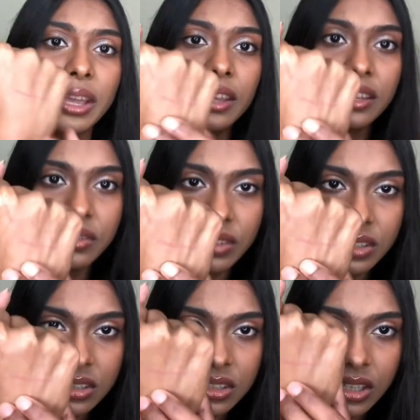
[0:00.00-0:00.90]
I can't even
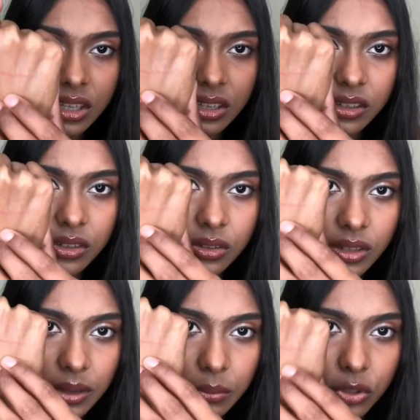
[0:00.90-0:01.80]
see it
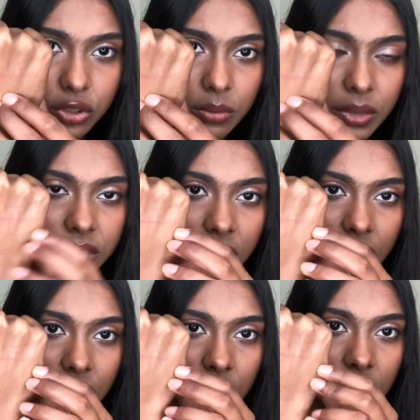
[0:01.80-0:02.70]
that much in my
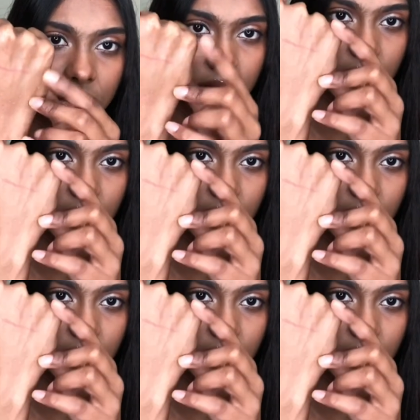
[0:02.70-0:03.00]
skin color.